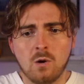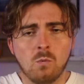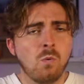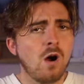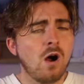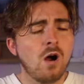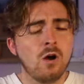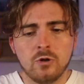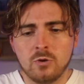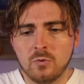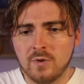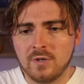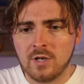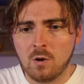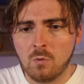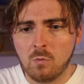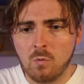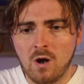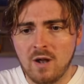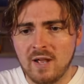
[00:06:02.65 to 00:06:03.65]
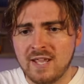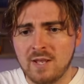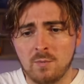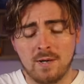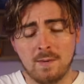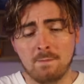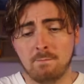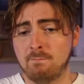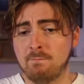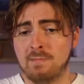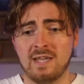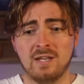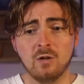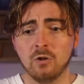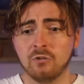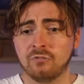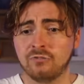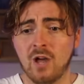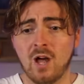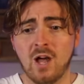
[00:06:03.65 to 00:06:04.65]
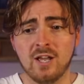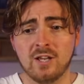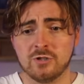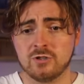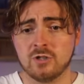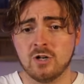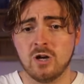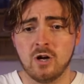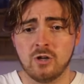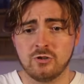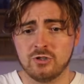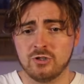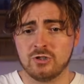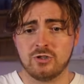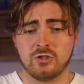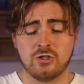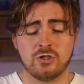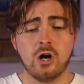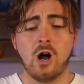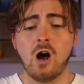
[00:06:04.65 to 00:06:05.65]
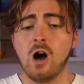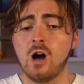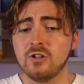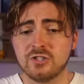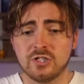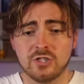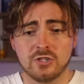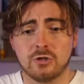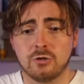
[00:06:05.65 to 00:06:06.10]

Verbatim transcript: Oahu in Hawaii when a big old tiger shark just charges